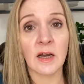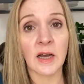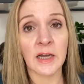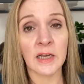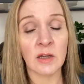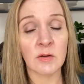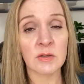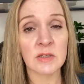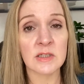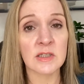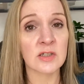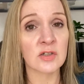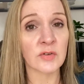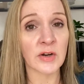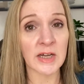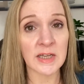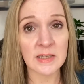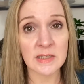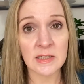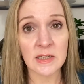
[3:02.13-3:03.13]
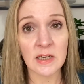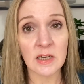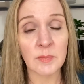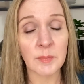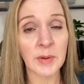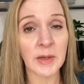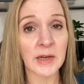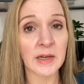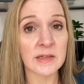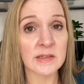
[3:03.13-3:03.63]
I know it's drastic,
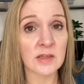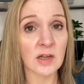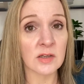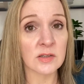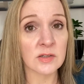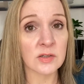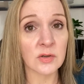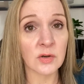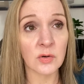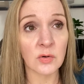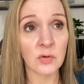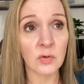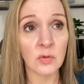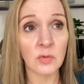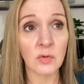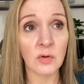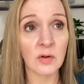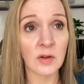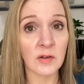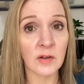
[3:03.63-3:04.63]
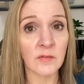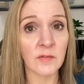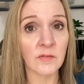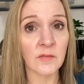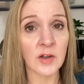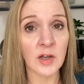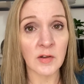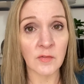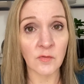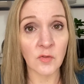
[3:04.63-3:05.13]
but it's also
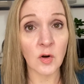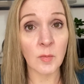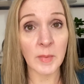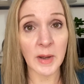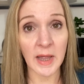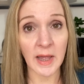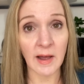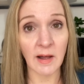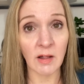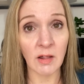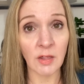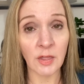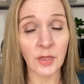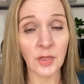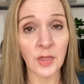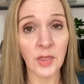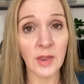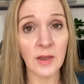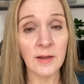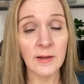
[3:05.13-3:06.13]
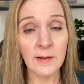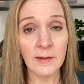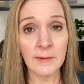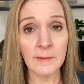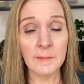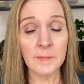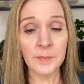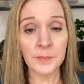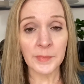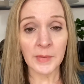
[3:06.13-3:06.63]
for my health.
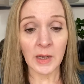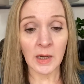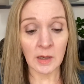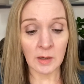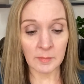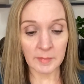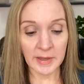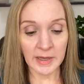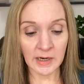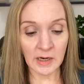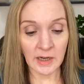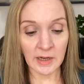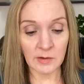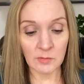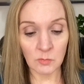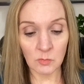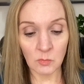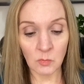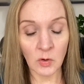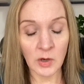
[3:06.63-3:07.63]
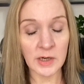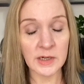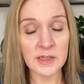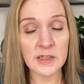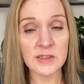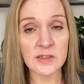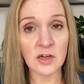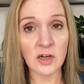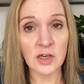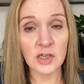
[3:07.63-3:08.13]
And I wanted to
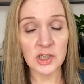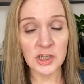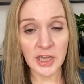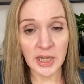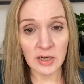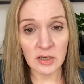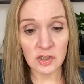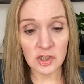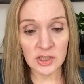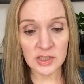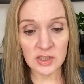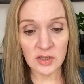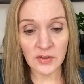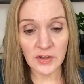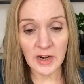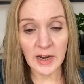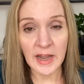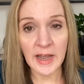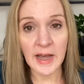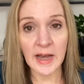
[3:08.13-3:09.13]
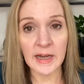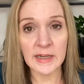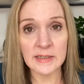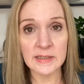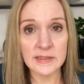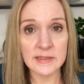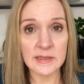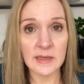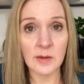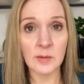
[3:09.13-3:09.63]
start a channel just so that I had
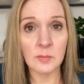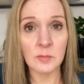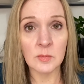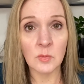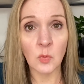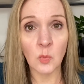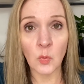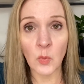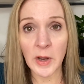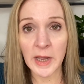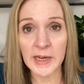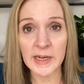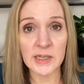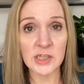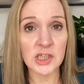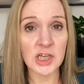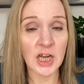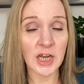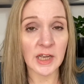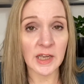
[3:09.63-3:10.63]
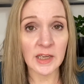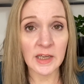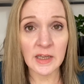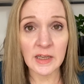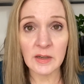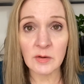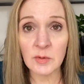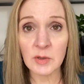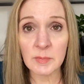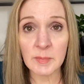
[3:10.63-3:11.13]
some way to check
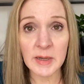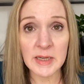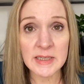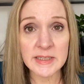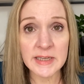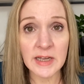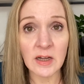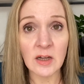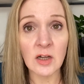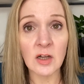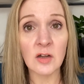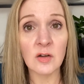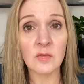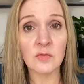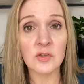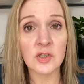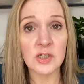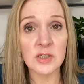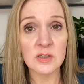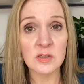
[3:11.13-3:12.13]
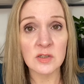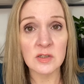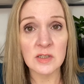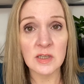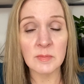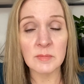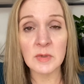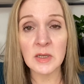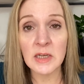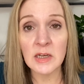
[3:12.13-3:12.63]
in with myself, just
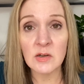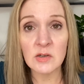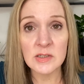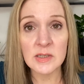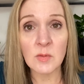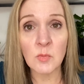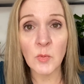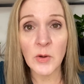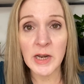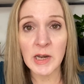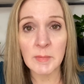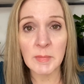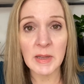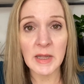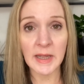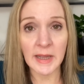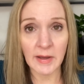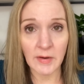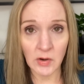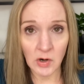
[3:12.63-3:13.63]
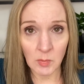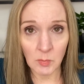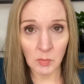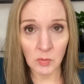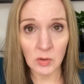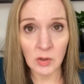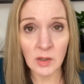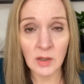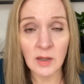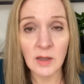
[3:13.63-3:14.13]
some way to be
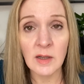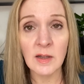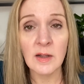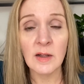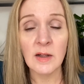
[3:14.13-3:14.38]
accountable.